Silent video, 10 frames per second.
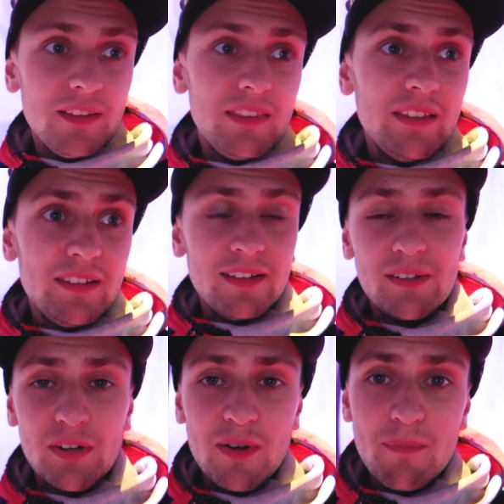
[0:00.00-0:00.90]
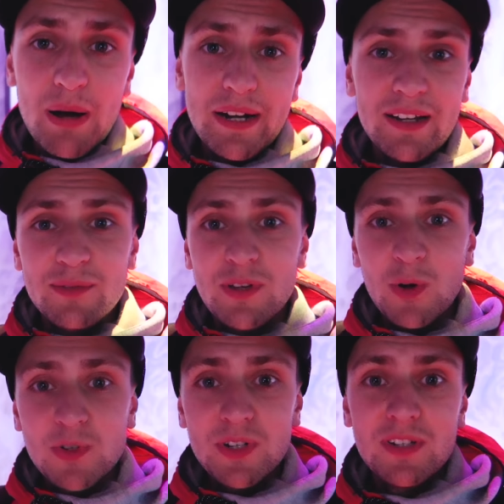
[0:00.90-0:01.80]
the combining of
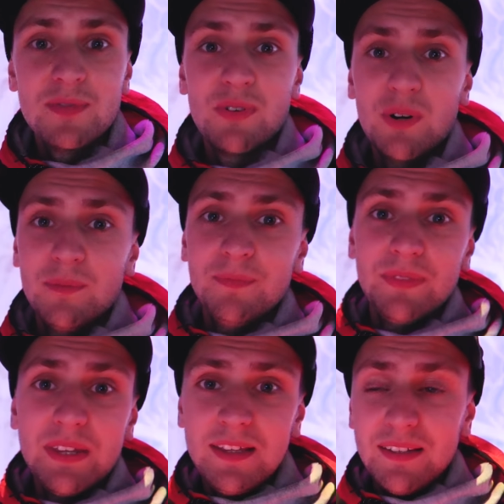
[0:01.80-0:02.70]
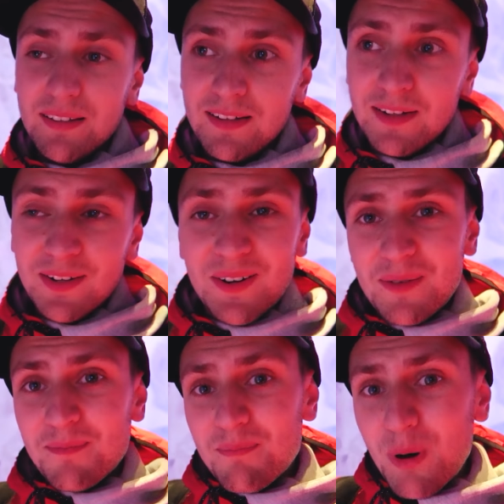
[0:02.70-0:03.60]
cultures from the
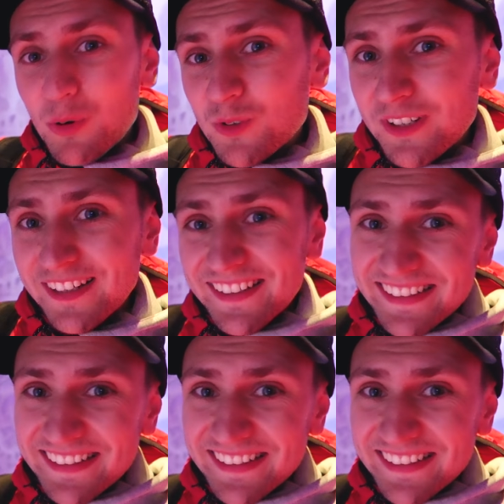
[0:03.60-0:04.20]
Maori